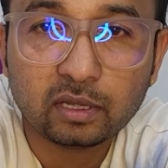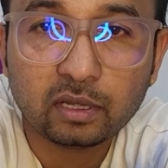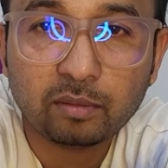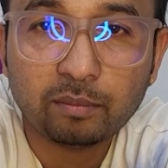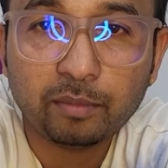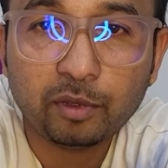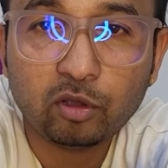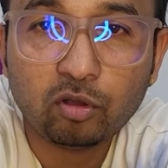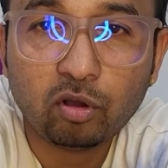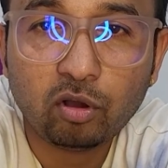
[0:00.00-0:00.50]

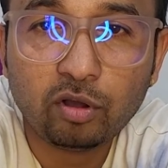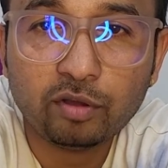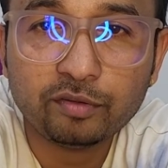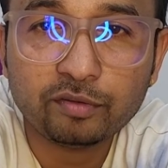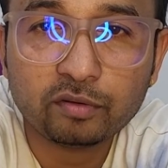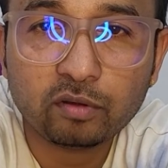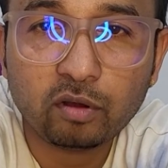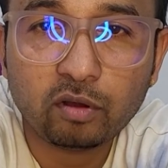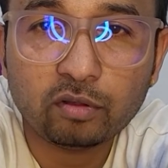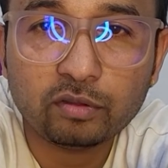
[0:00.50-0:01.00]
Because
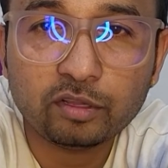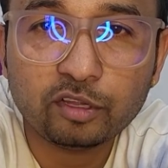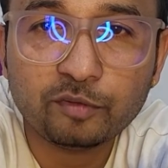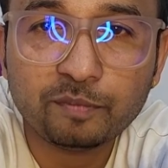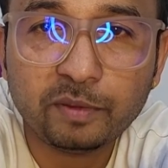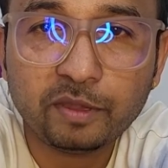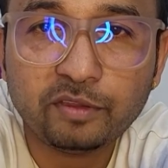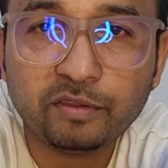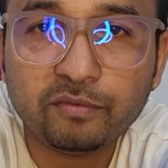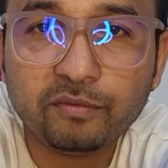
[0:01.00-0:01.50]
on the
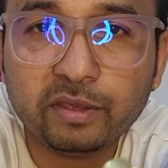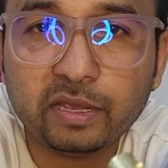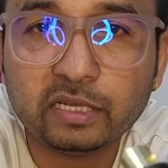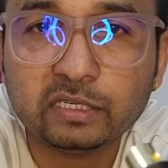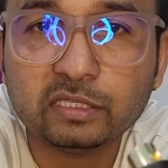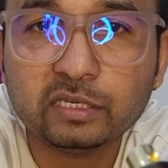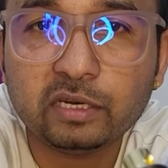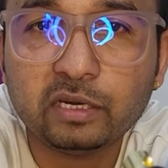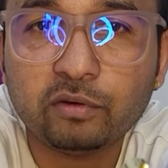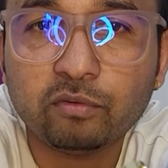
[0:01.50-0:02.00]

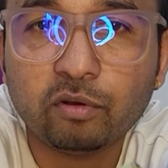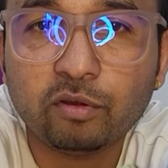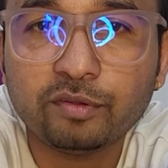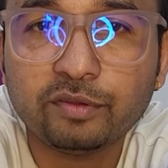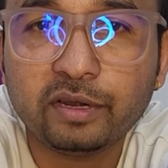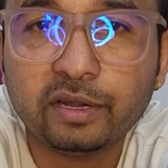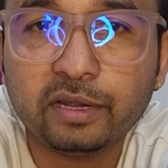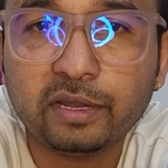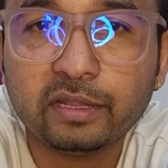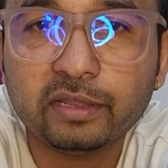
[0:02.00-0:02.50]
specification it was
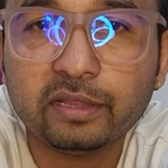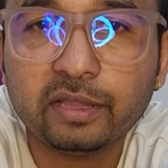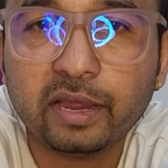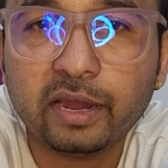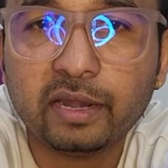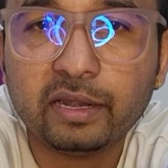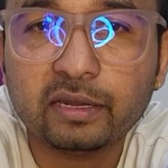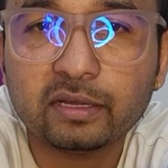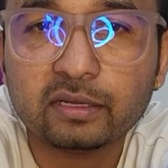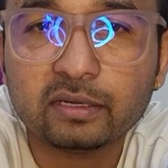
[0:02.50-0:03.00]
written that